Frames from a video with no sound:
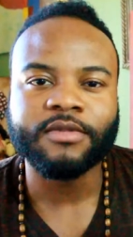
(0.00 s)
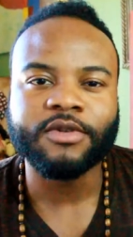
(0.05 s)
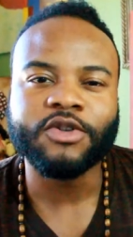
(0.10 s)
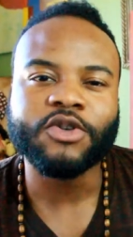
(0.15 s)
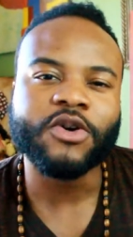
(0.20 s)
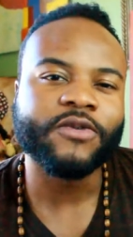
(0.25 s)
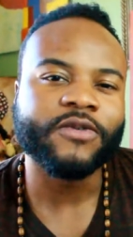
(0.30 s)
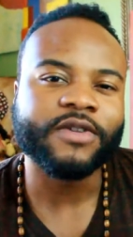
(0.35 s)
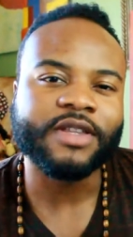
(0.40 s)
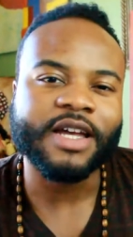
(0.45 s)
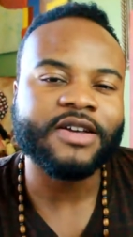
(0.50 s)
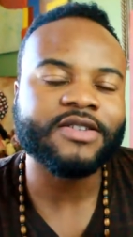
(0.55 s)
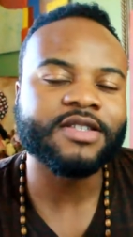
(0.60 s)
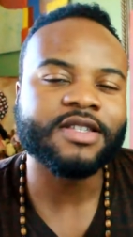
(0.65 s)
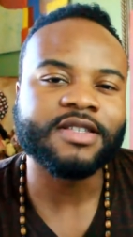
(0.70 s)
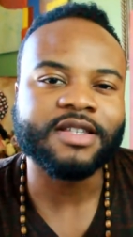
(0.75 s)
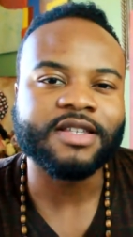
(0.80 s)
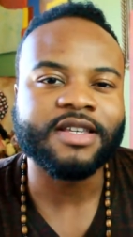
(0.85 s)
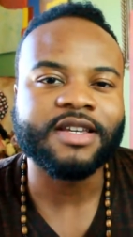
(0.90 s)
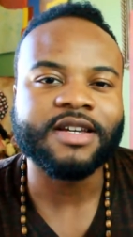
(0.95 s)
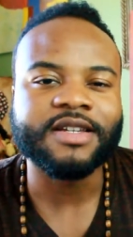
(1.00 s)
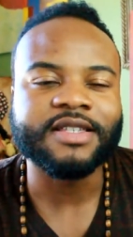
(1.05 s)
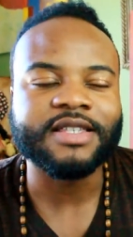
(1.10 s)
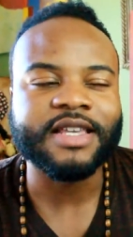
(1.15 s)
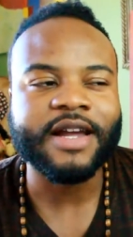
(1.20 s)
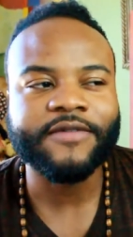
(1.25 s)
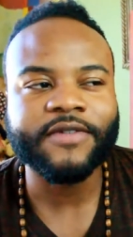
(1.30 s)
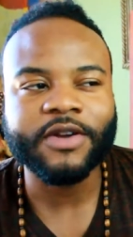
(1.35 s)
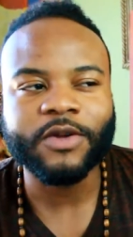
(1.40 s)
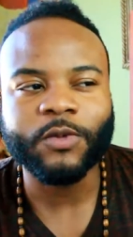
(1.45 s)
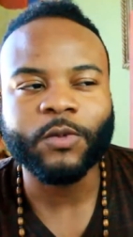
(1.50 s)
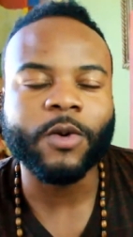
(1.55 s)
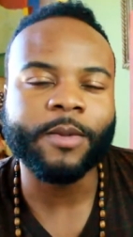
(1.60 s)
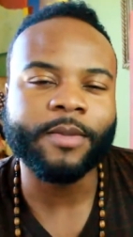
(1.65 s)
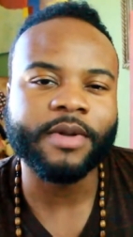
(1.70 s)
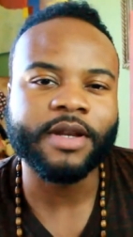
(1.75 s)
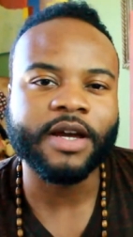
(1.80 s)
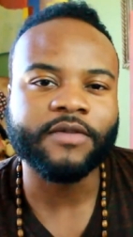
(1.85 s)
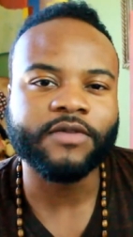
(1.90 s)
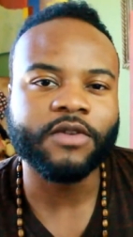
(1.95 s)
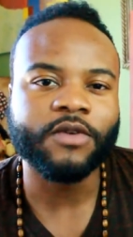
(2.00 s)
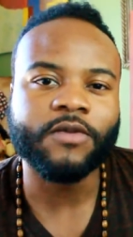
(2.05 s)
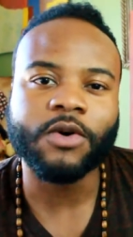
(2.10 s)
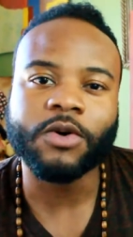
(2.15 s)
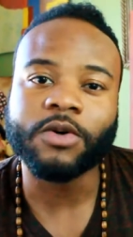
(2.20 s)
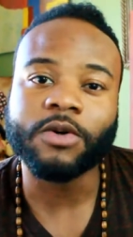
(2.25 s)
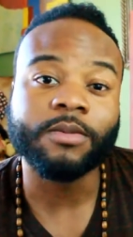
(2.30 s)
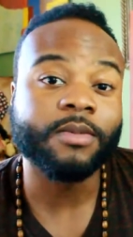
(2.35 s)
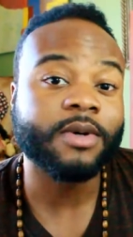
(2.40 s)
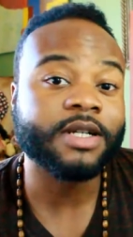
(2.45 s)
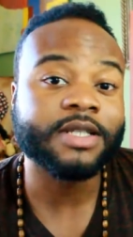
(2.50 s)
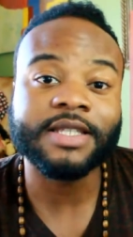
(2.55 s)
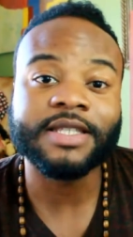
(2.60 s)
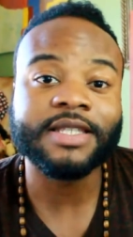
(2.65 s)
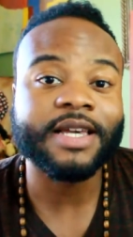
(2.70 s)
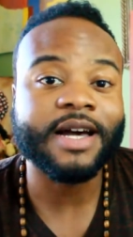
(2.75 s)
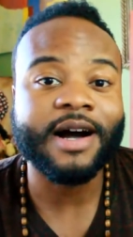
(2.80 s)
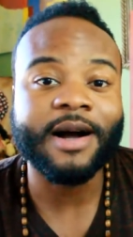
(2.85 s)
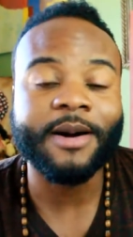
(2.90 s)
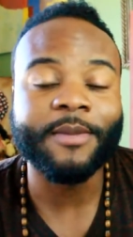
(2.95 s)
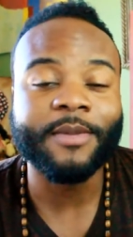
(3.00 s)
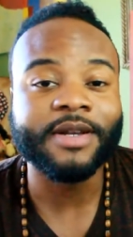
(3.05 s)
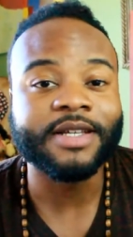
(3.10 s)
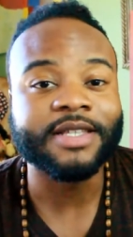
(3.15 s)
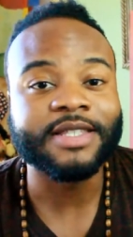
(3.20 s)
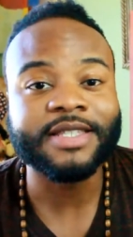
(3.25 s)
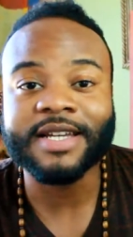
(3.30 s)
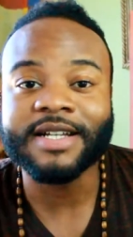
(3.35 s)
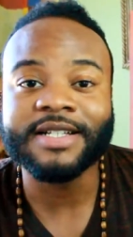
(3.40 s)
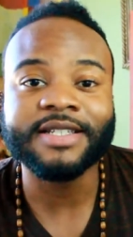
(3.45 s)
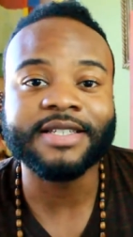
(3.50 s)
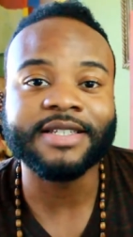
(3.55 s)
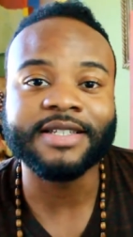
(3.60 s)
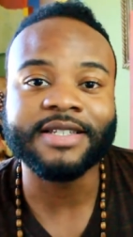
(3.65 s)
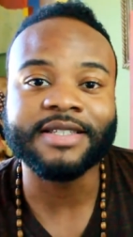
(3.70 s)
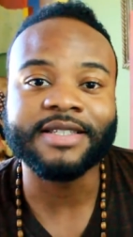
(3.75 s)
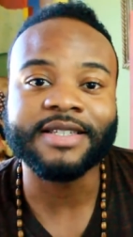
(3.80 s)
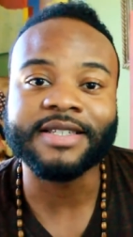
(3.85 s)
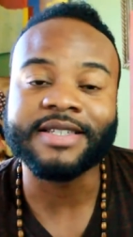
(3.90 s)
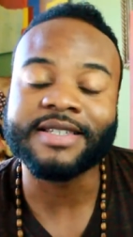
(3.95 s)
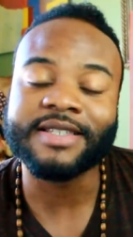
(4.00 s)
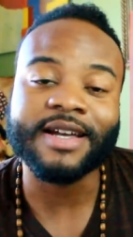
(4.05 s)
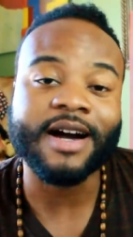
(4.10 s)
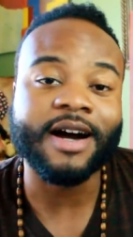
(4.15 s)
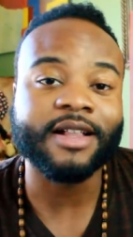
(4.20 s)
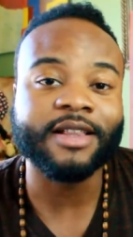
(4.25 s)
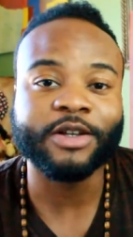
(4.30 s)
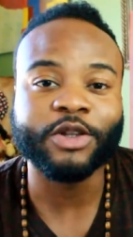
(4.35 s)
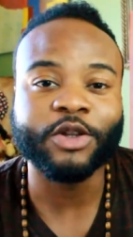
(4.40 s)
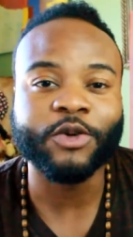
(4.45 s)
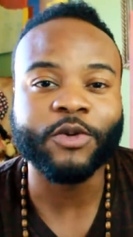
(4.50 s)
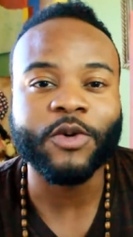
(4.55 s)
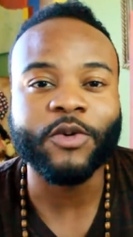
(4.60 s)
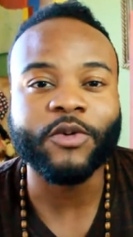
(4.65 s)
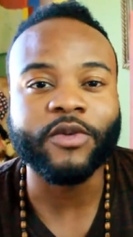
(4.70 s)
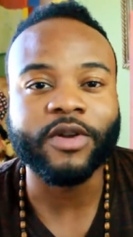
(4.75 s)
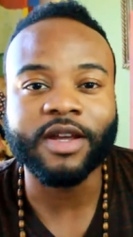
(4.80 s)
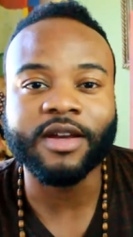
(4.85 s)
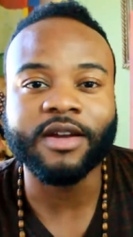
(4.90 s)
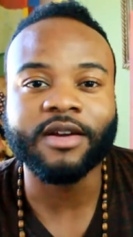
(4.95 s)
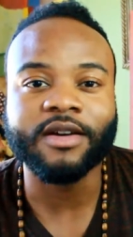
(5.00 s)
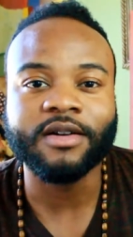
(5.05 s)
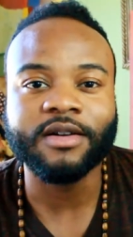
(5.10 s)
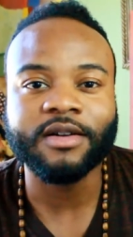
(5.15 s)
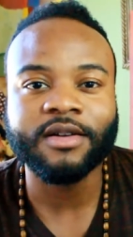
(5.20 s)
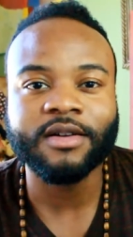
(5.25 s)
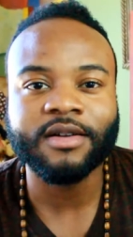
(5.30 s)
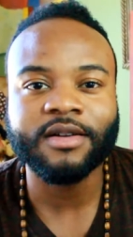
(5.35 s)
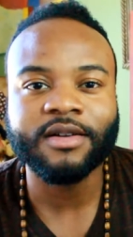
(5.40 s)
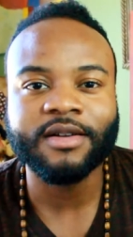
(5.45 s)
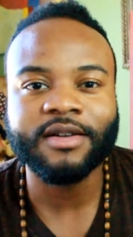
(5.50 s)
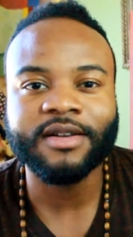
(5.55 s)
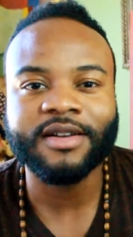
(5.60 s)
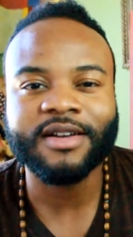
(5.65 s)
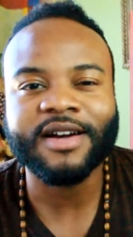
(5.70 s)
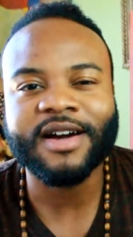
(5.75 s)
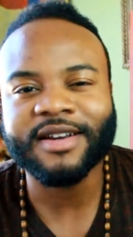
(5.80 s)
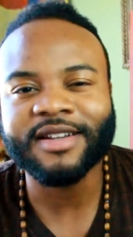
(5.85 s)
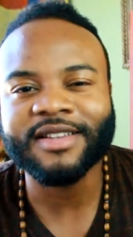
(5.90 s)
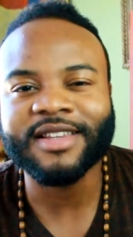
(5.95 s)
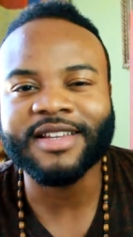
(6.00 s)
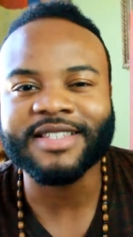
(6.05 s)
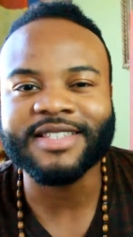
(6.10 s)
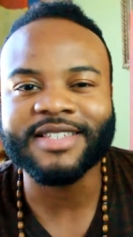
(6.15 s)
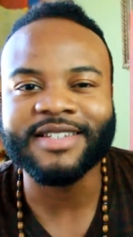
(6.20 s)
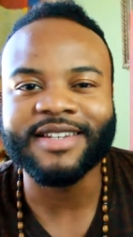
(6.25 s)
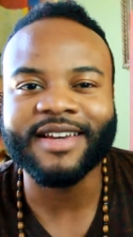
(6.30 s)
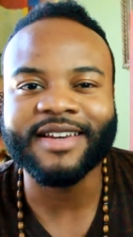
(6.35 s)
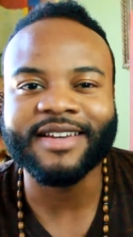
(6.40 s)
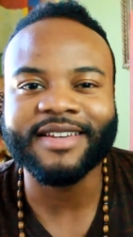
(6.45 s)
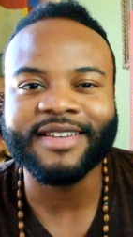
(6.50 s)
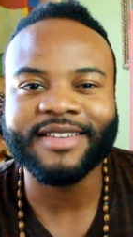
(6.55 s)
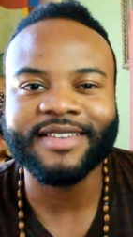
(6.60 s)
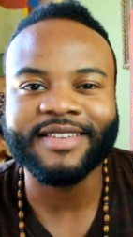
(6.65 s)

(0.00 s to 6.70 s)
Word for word: You know, for thousands of years, African women have devoted much time and attention to styling their own hair, kind of like today.